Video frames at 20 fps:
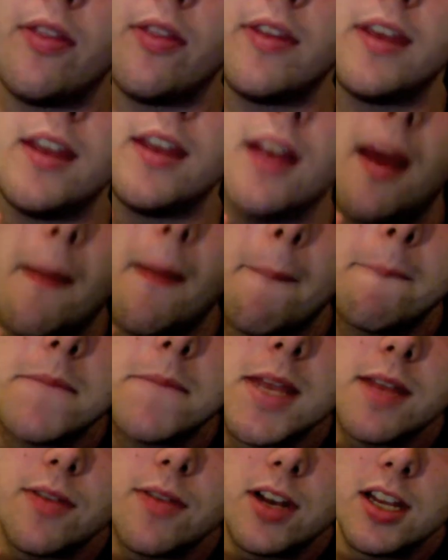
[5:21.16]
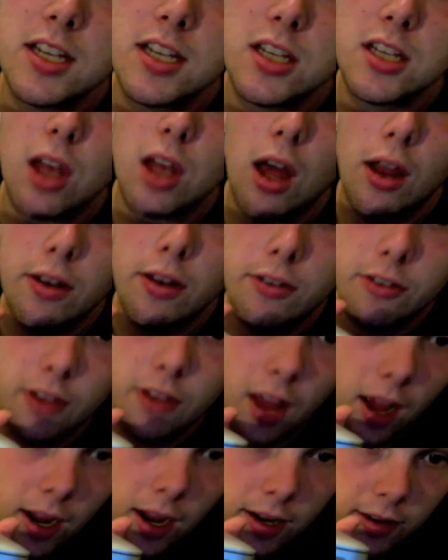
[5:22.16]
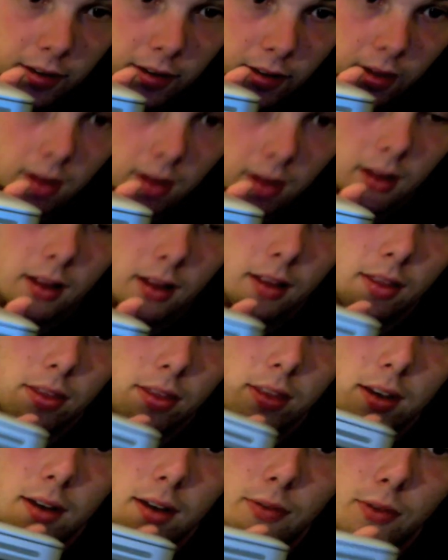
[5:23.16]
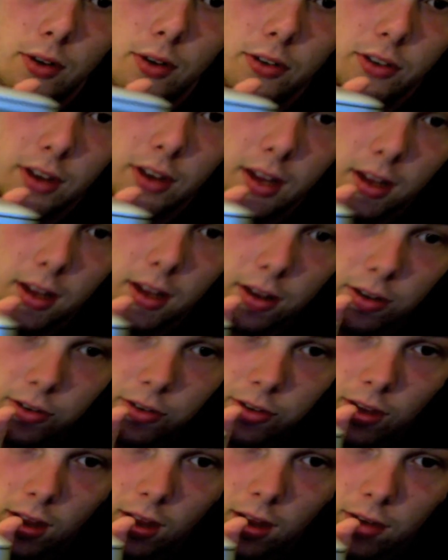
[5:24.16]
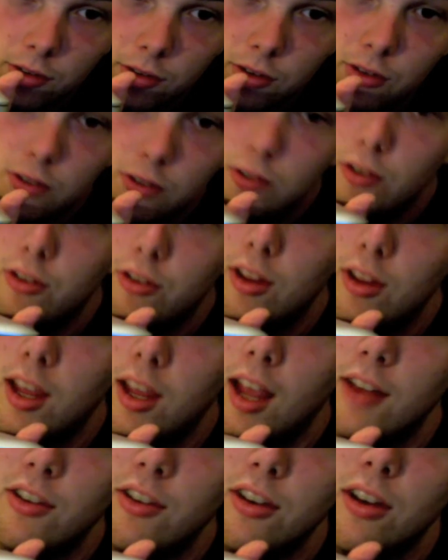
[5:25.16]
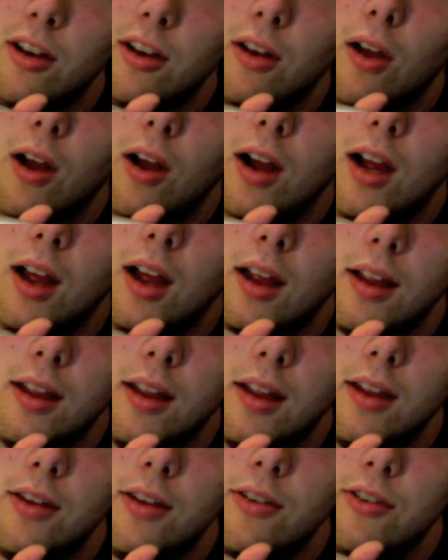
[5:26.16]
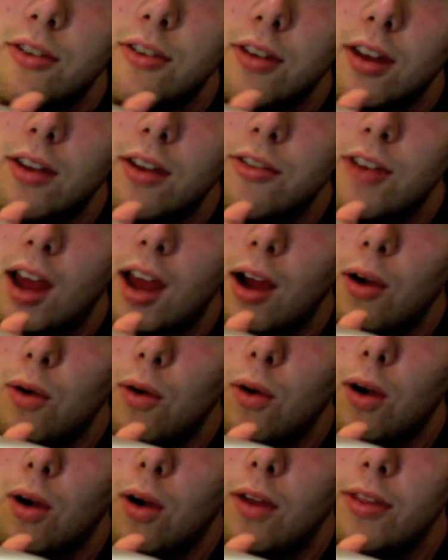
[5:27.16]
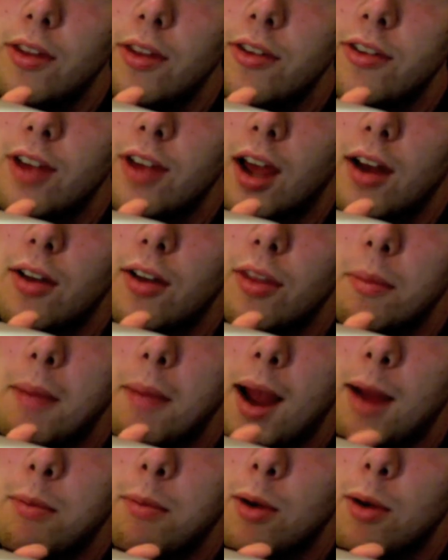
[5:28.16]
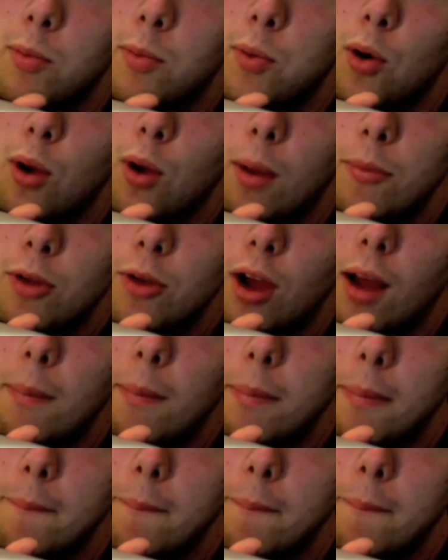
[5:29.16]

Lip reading: the DVD slot side, the difference is just the Kingston lock is now on this side on the MacBook Pro up top.